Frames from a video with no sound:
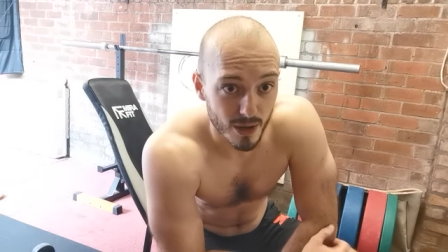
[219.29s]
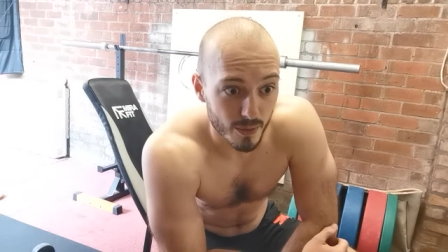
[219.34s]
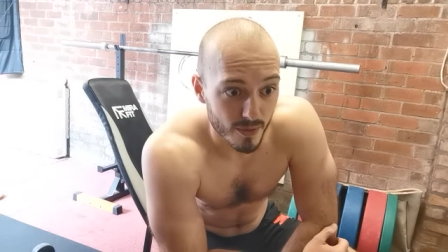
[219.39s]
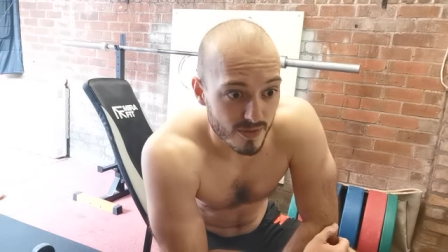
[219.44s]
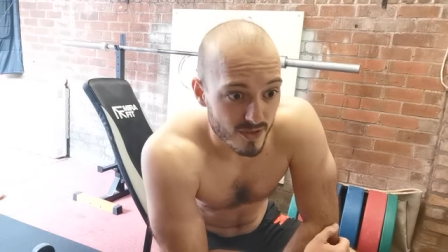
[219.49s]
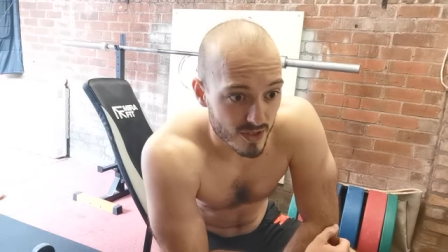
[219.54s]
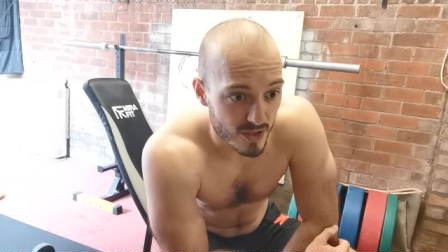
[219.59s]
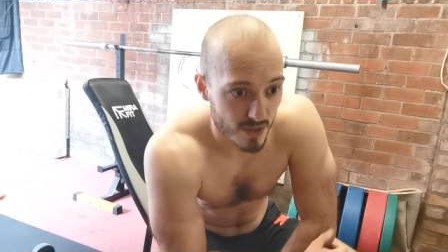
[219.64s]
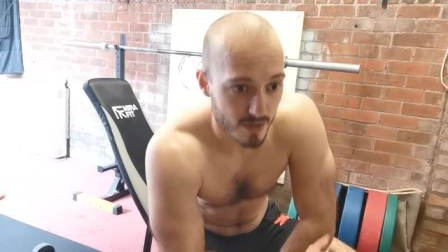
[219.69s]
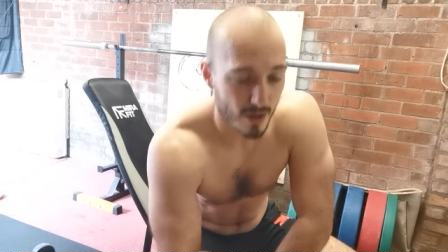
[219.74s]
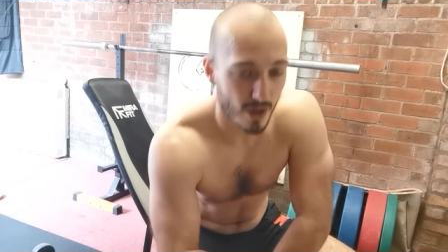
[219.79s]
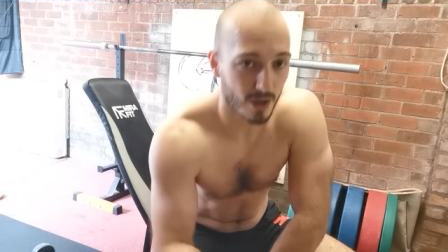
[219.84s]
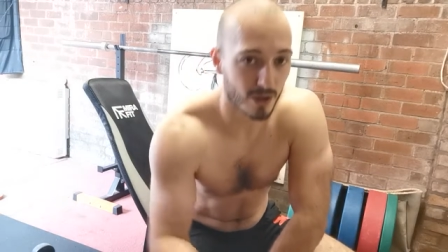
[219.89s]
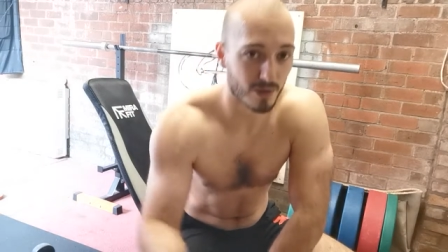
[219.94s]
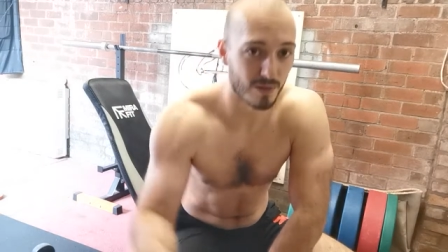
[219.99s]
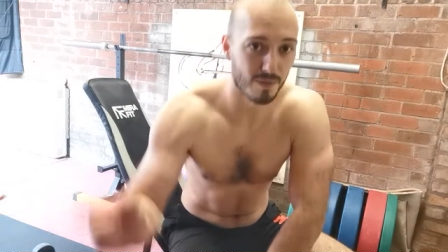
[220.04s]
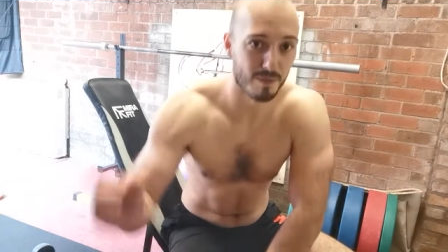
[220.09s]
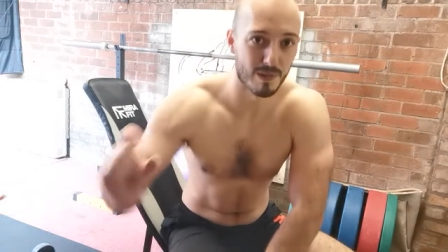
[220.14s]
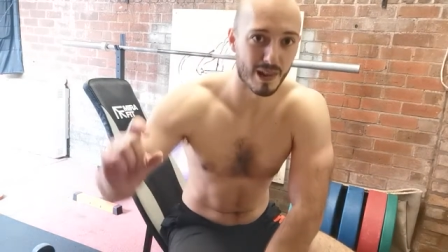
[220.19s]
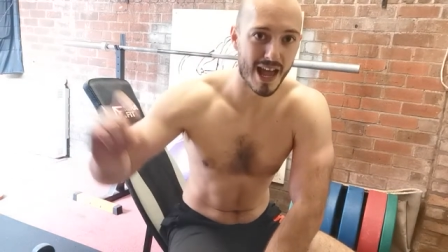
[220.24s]
want to do the
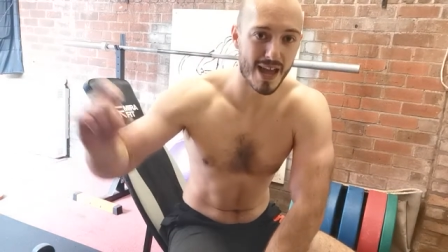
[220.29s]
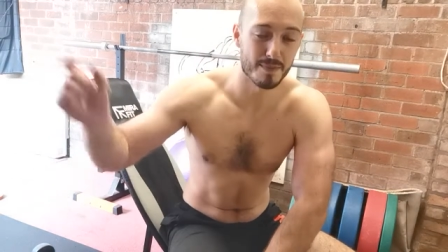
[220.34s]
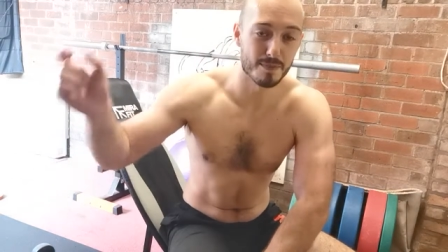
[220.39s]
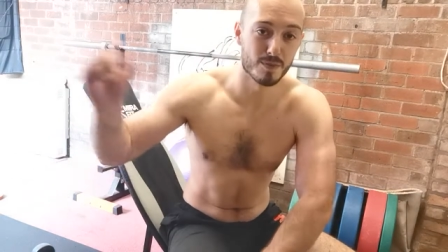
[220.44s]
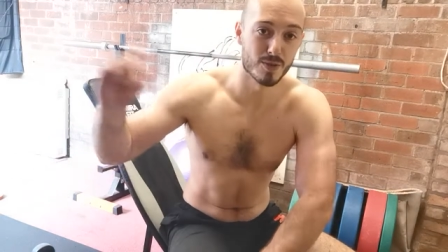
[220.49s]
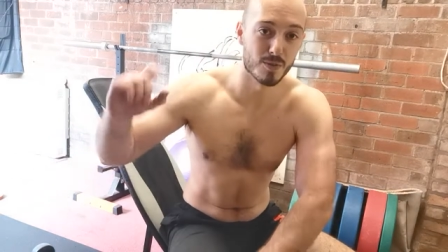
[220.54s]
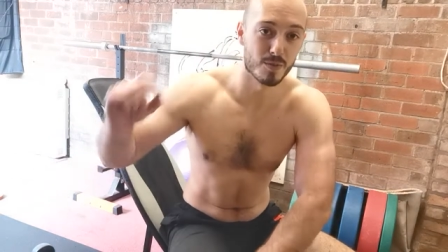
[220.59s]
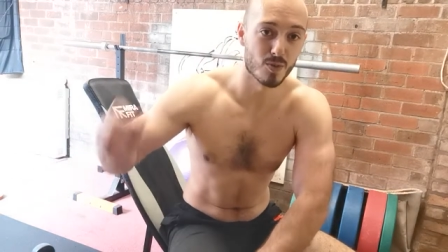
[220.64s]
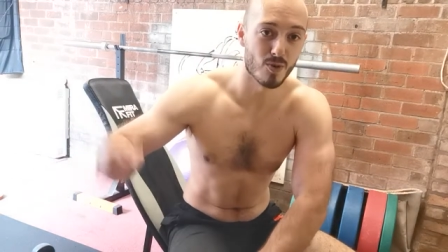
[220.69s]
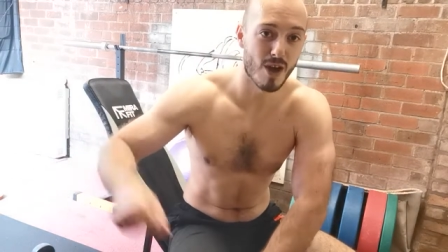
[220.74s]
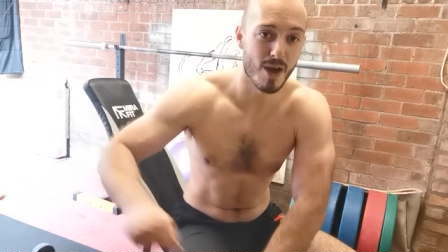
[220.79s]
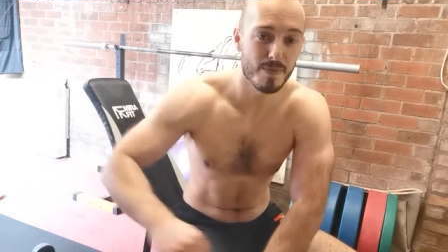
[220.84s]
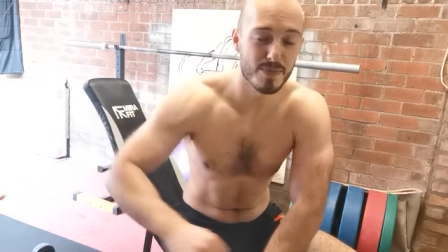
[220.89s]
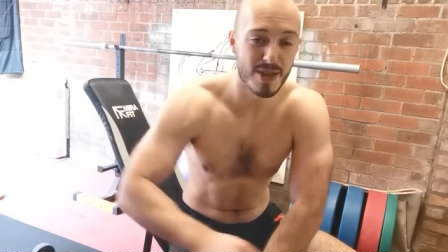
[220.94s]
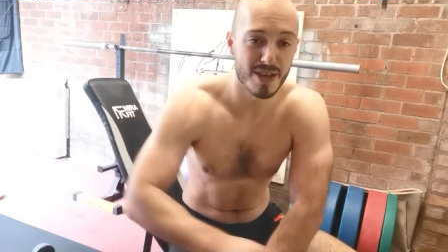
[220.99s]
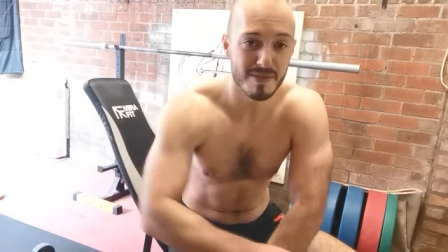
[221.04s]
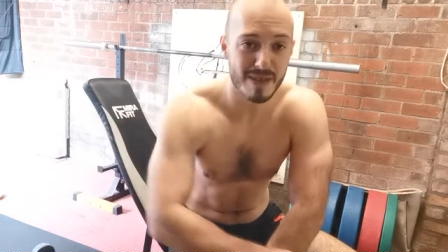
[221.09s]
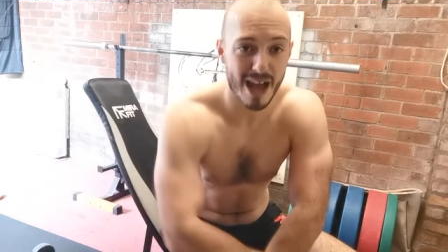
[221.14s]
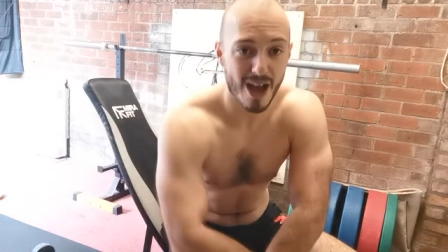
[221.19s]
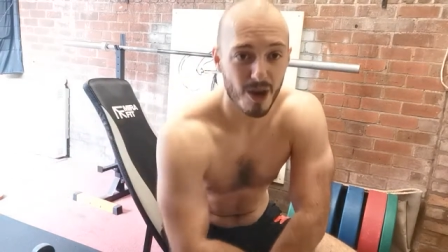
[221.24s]
whole like, subscribe
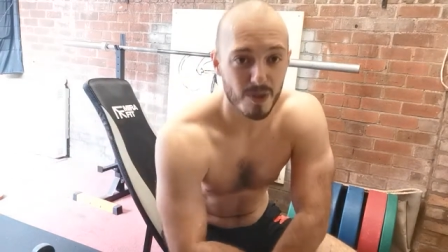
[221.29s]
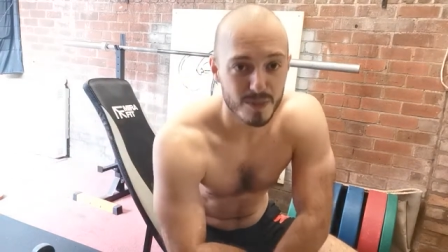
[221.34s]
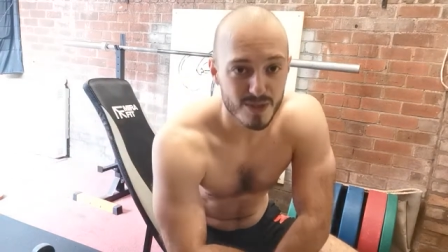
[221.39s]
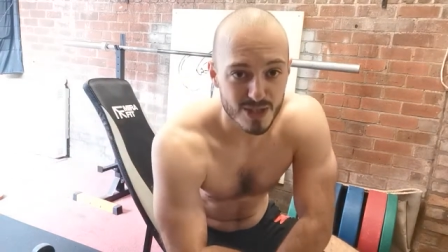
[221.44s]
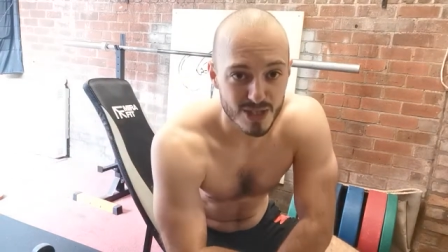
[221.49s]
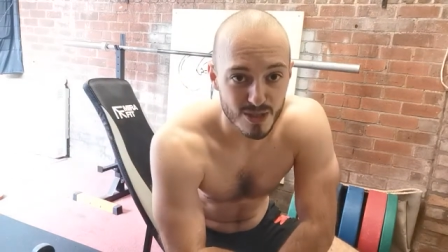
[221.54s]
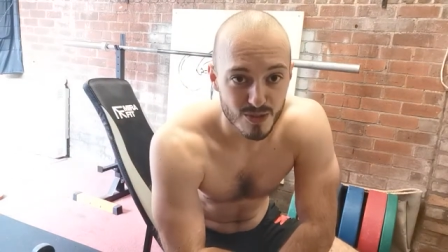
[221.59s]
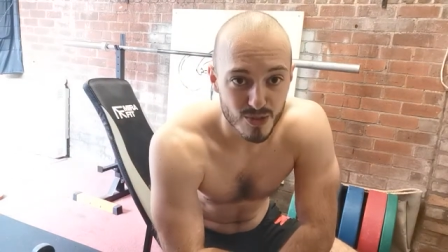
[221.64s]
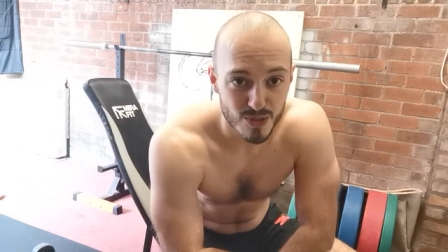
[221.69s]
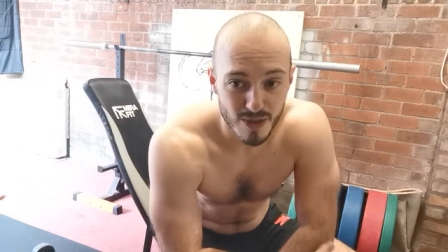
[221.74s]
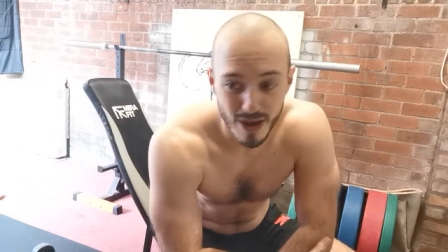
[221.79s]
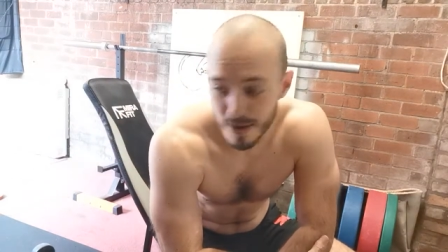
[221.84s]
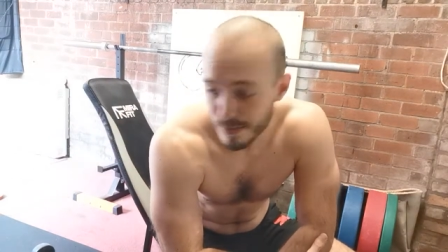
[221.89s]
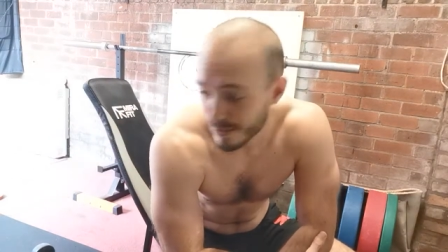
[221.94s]
thing, it helps the YouTube